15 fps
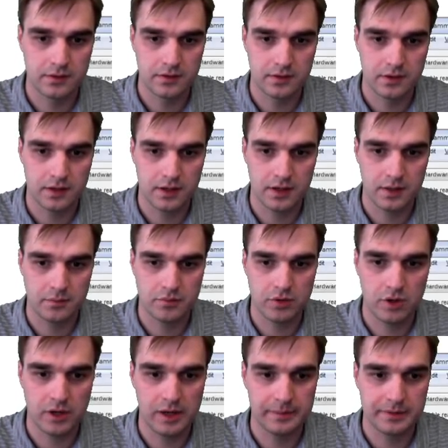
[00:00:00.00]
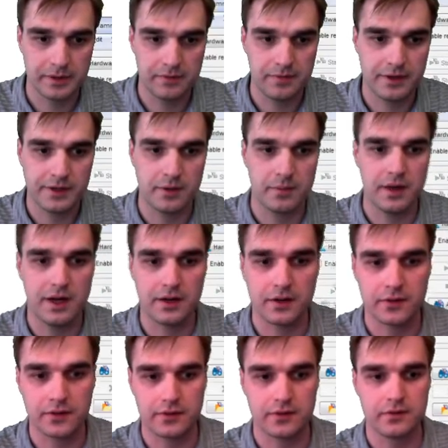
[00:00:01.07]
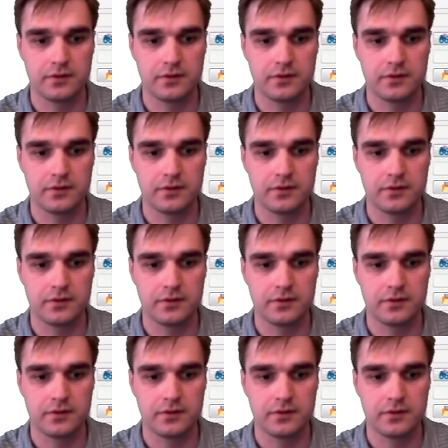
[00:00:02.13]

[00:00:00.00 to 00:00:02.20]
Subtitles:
on Program Configure Box.